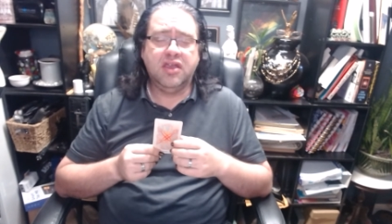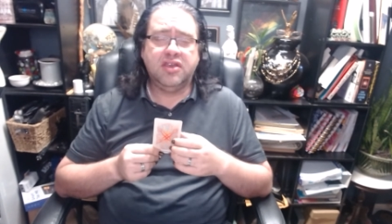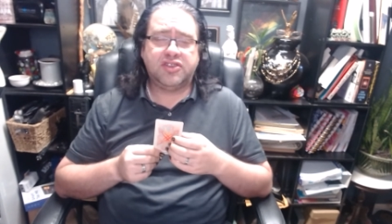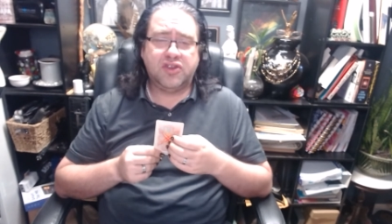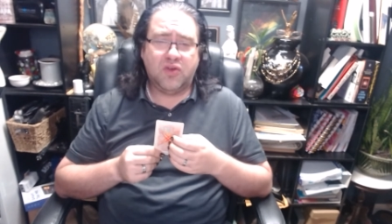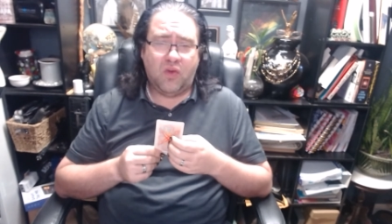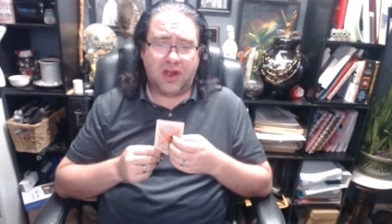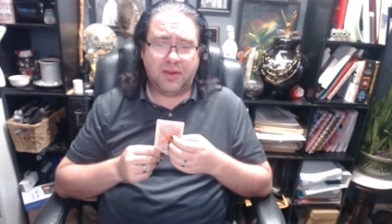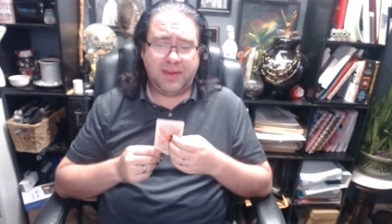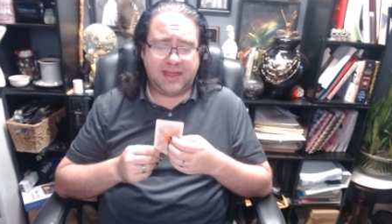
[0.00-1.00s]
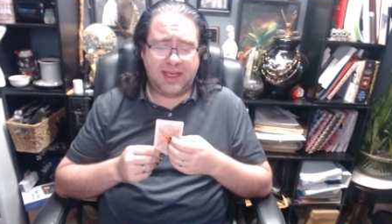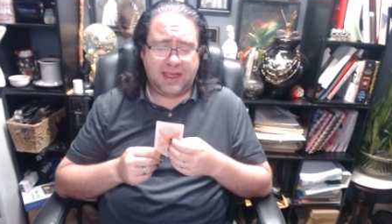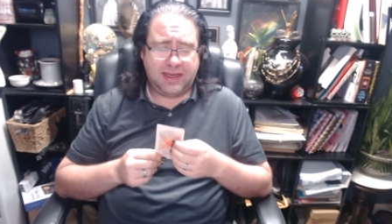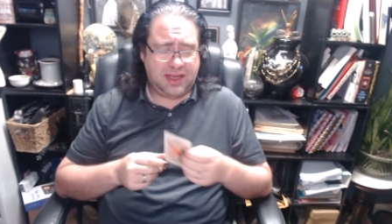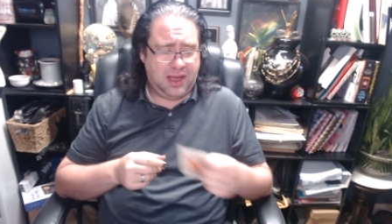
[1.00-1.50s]
So you want to be
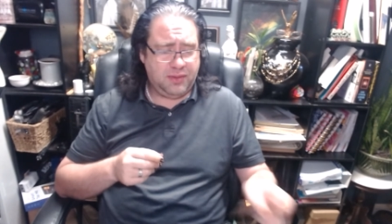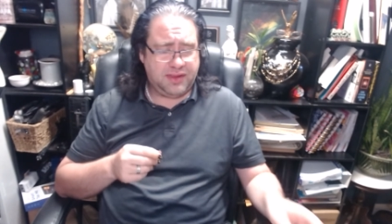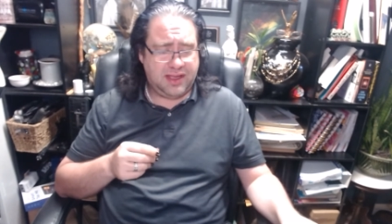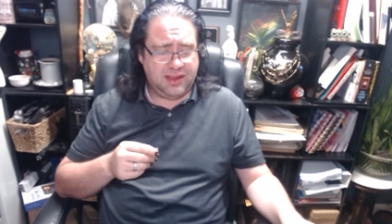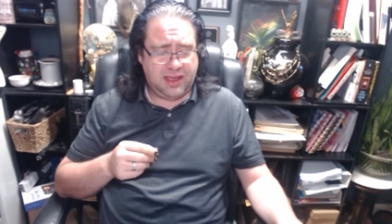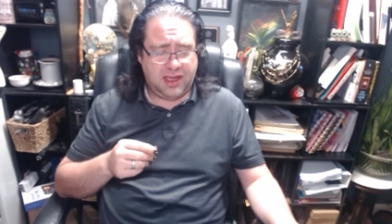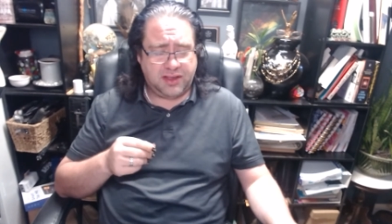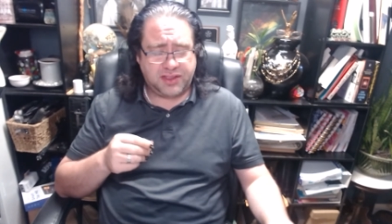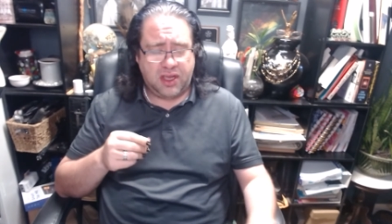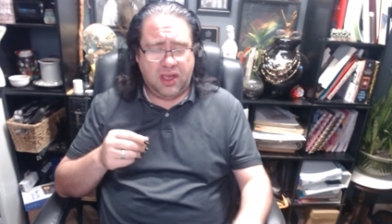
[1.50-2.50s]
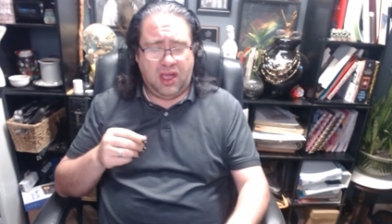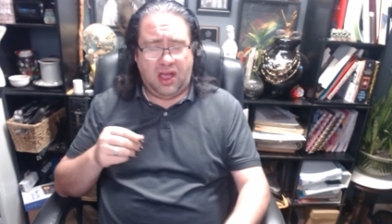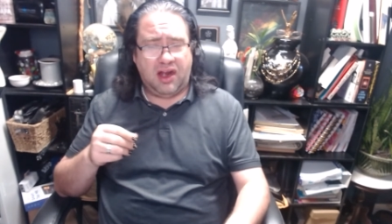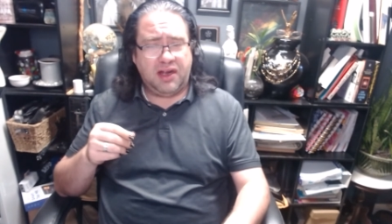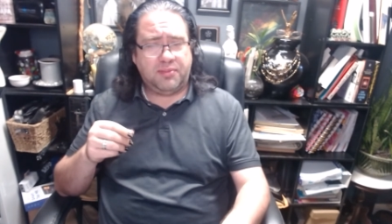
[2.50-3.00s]
taking time with that, Leos.
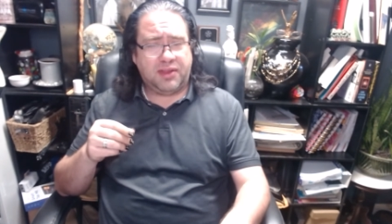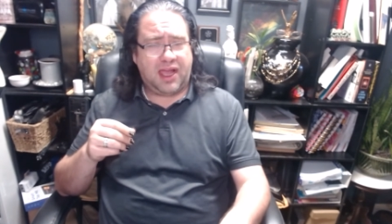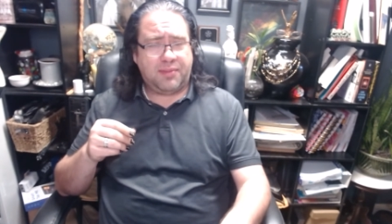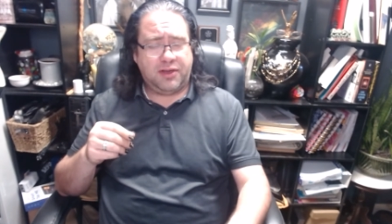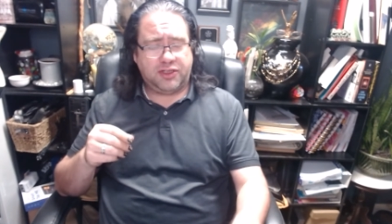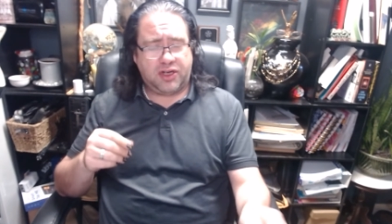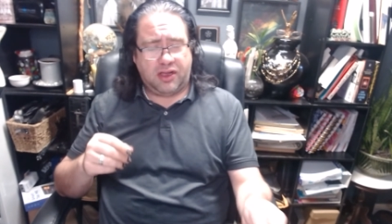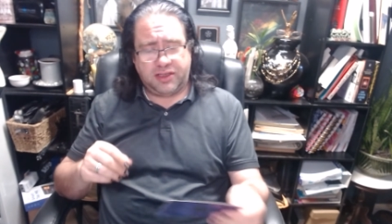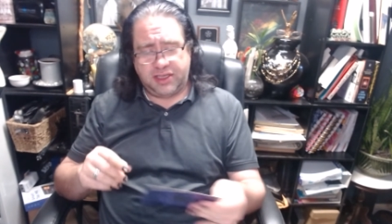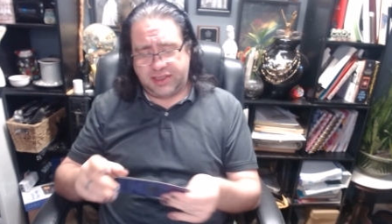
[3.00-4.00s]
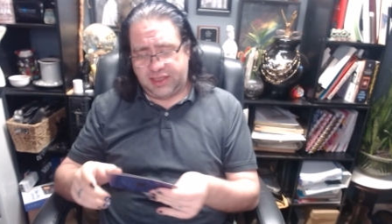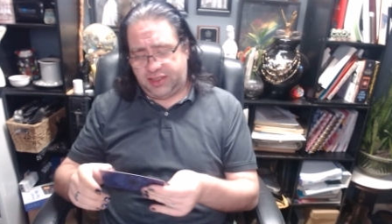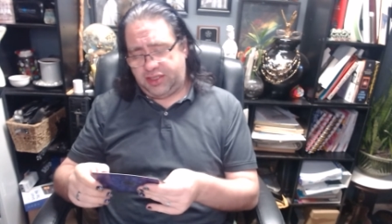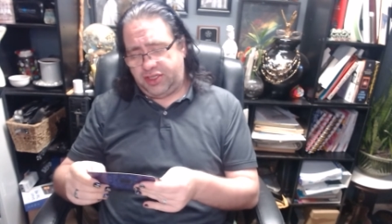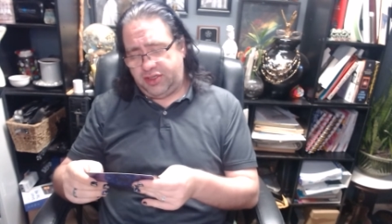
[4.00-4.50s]
All right, Black Moon Astrology
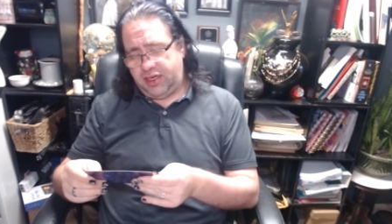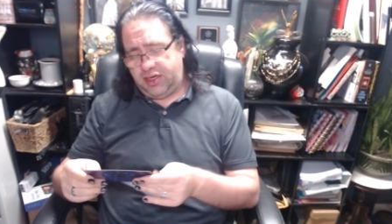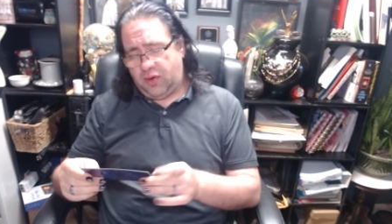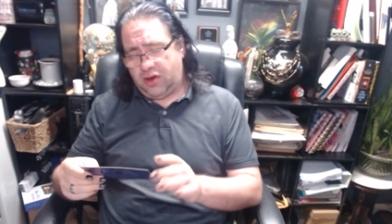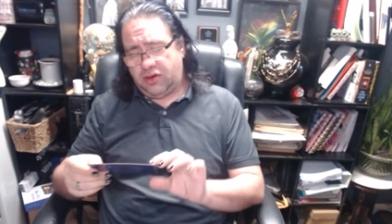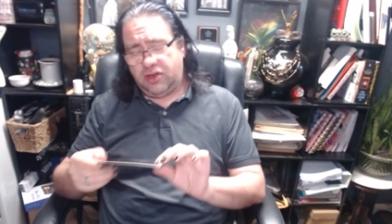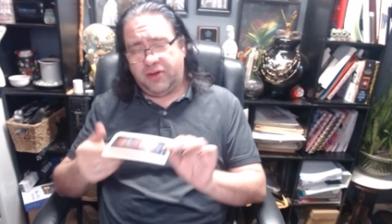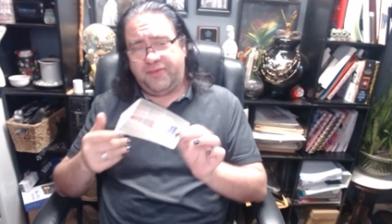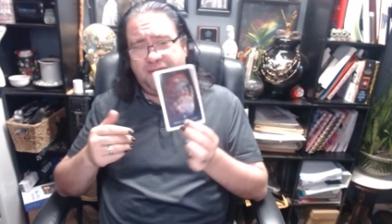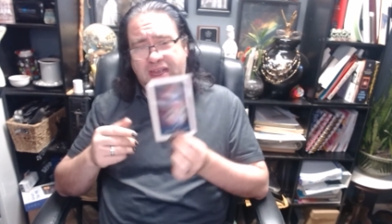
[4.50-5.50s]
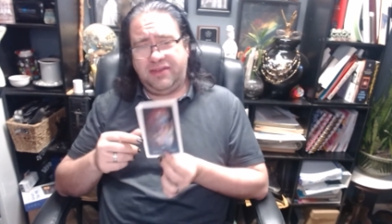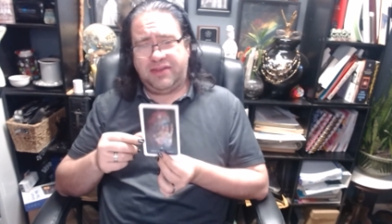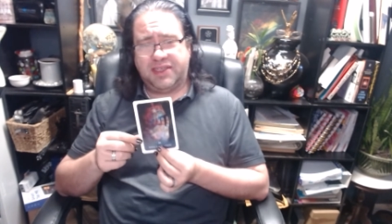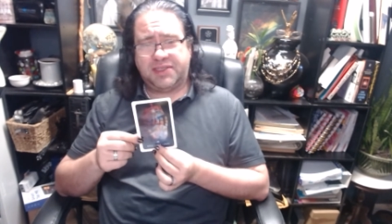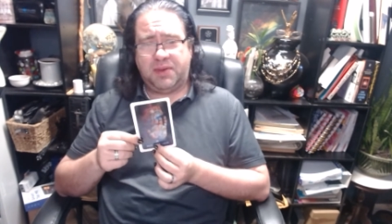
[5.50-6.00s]
says that you need to work on your faith
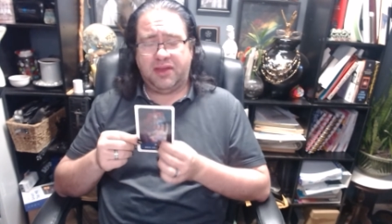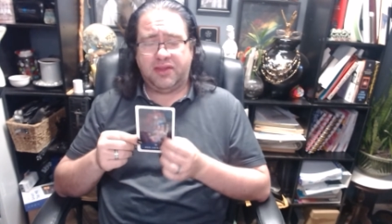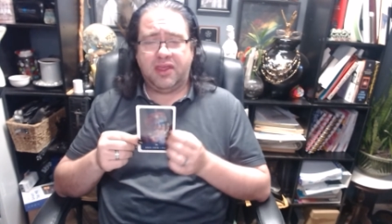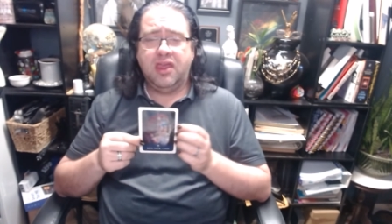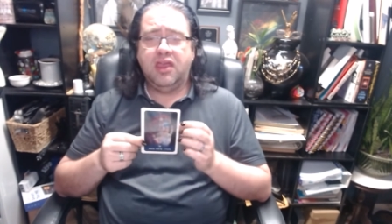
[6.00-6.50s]
this month.